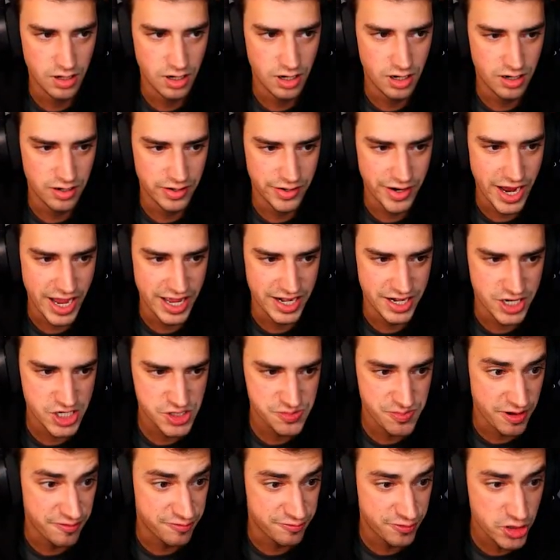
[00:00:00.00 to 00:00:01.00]
All right,
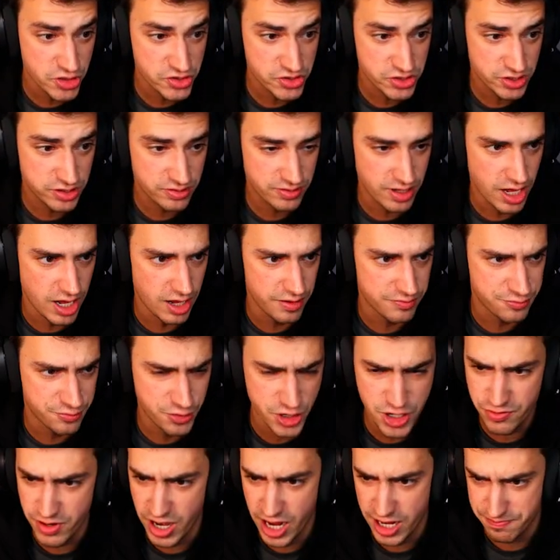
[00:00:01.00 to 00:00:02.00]
here's my first
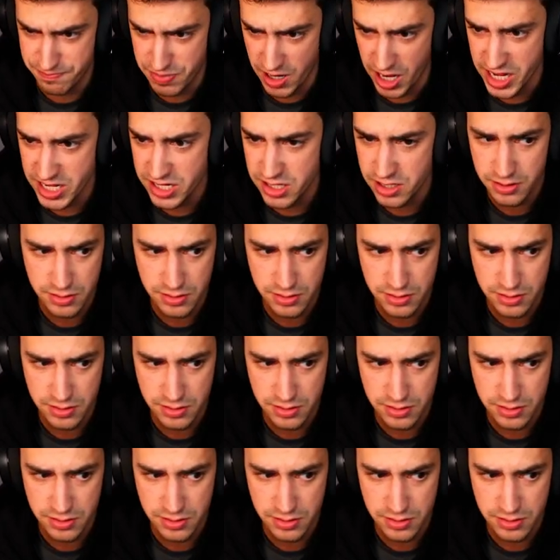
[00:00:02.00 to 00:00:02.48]
free ride bike.